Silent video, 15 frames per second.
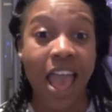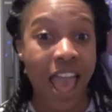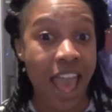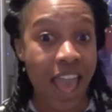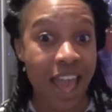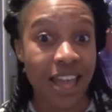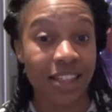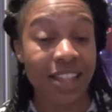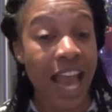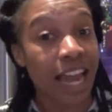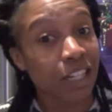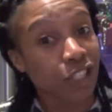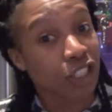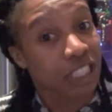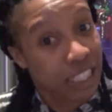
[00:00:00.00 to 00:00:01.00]
And that
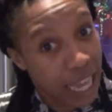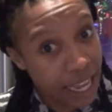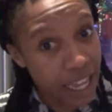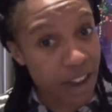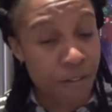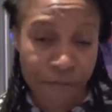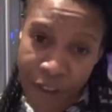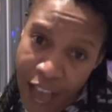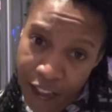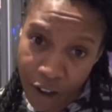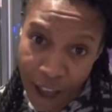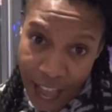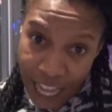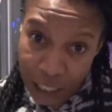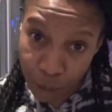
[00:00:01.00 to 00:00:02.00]
is your second and final
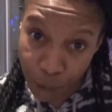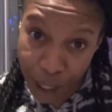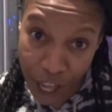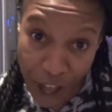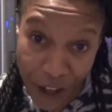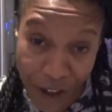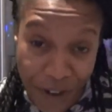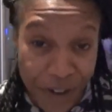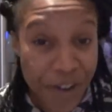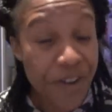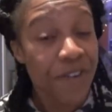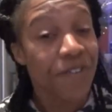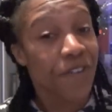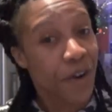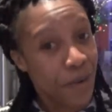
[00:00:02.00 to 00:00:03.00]
HPO
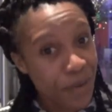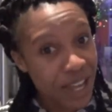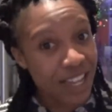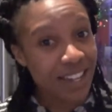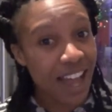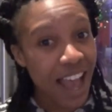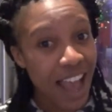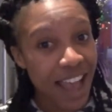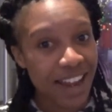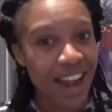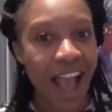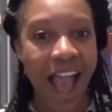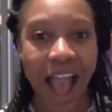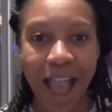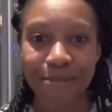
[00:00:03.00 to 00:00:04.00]
for week 9.
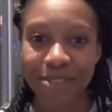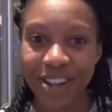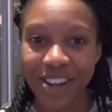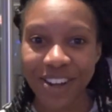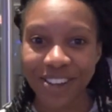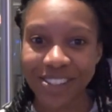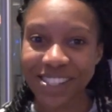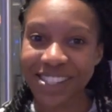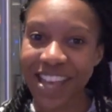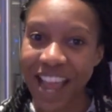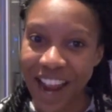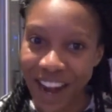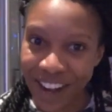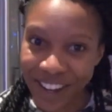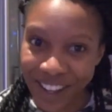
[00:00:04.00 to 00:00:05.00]
I'm your host,
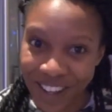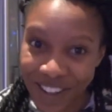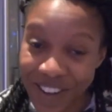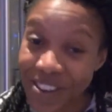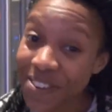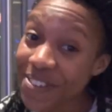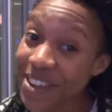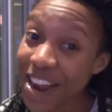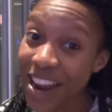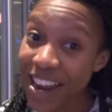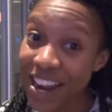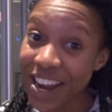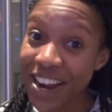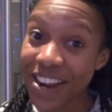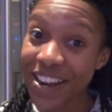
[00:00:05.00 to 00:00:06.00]
Ariel. We are
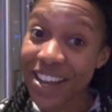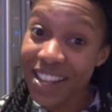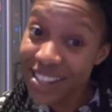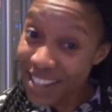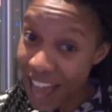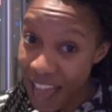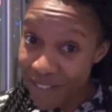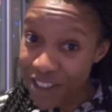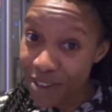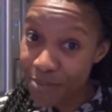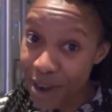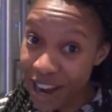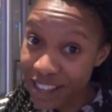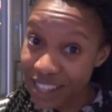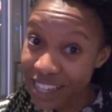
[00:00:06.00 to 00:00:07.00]
here live in
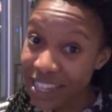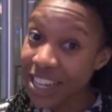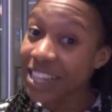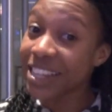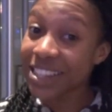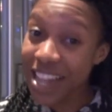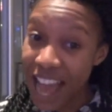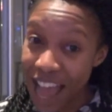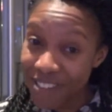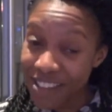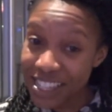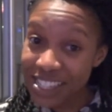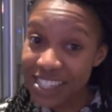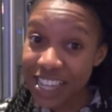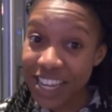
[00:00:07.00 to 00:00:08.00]
Maryland, live
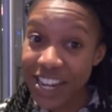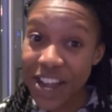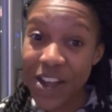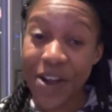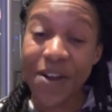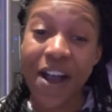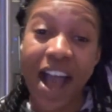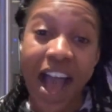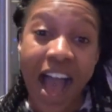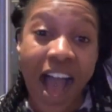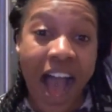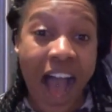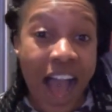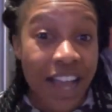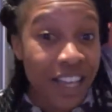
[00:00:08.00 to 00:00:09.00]
casino.
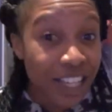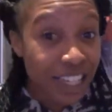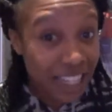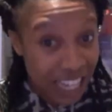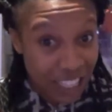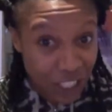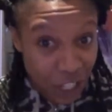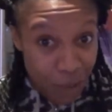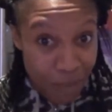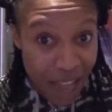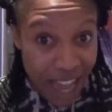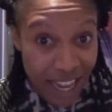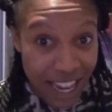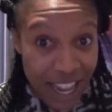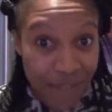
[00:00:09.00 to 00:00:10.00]
Get your
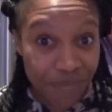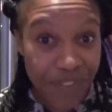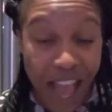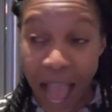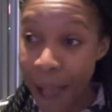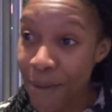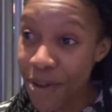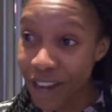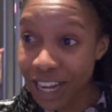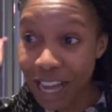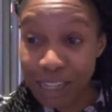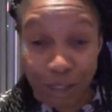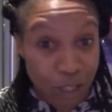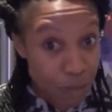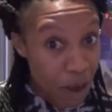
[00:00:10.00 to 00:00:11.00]
money. I'm gonna
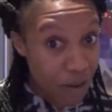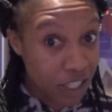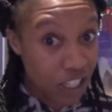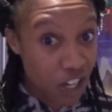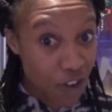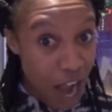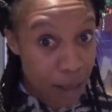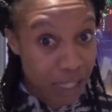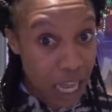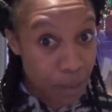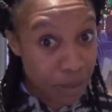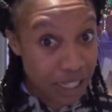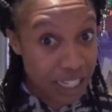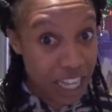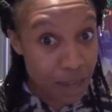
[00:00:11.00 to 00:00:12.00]
go swim to the craps
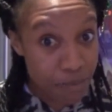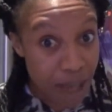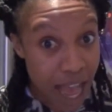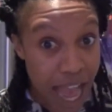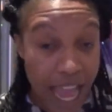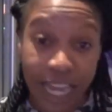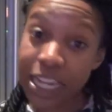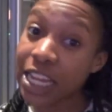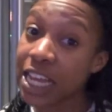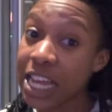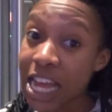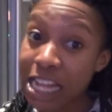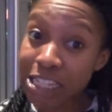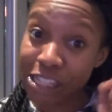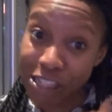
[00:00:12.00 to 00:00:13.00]
tables and get mine.
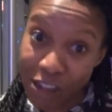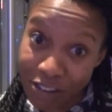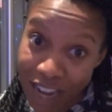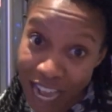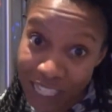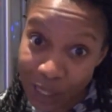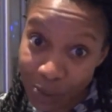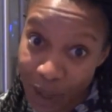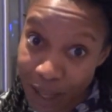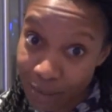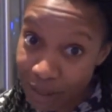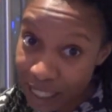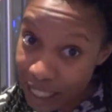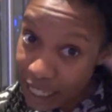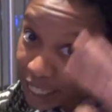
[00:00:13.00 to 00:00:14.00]
Until next week,
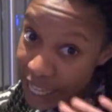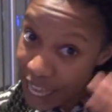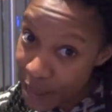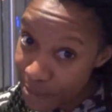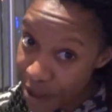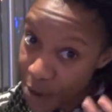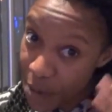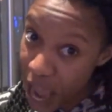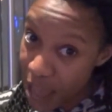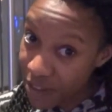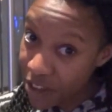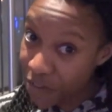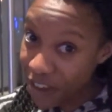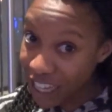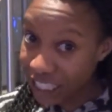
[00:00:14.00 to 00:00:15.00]
keep it
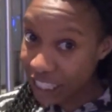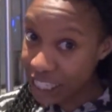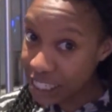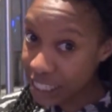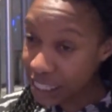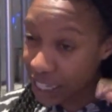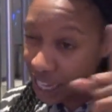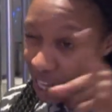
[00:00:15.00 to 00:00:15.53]
wavy, fishes.